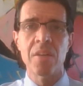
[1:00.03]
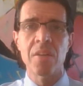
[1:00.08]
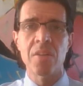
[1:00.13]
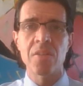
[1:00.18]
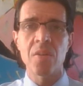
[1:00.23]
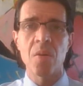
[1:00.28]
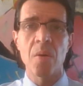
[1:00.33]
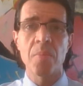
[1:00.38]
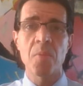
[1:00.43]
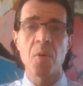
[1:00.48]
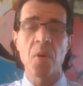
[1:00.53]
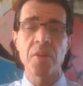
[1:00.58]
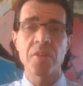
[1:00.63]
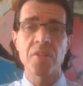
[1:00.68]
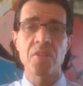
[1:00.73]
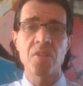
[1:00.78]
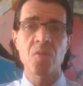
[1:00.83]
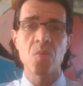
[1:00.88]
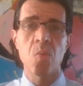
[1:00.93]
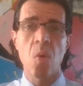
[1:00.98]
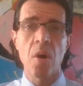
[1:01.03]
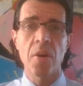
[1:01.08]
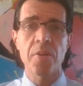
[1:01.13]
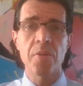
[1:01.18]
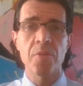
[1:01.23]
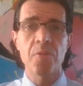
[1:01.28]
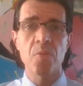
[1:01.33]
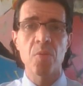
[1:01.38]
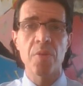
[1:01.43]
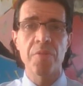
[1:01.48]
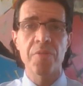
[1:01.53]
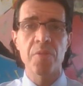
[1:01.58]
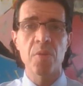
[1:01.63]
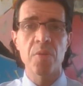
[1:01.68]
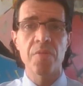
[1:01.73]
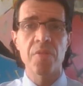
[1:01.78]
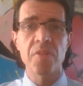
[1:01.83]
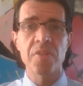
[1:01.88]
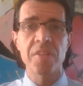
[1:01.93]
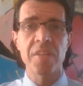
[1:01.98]
So I'm going to just walk you through a few
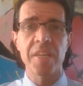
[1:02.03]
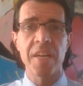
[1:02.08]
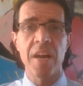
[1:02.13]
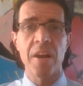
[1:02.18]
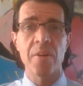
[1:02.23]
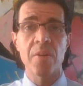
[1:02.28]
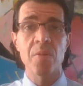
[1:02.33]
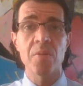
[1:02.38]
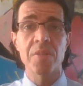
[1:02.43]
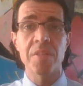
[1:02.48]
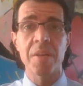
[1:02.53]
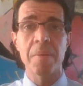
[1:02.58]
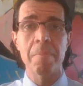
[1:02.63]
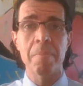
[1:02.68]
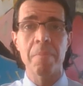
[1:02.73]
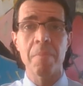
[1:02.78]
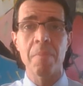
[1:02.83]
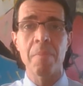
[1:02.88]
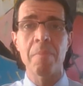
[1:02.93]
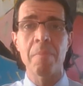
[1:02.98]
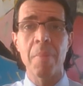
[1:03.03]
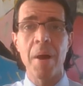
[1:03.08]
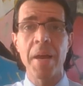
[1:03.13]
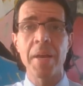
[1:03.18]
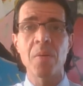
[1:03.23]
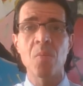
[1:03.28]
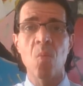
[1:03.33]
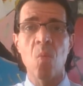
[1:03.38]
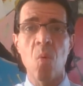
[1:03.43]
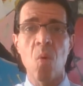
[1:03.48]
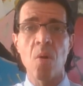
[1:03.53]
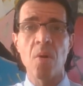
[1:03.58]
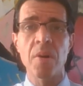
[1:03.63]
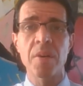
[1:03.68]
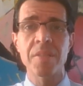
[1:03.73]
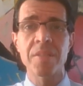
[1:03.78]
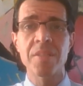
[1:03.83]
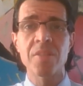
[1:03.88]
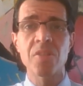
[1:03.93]
of the scenarios that might warrant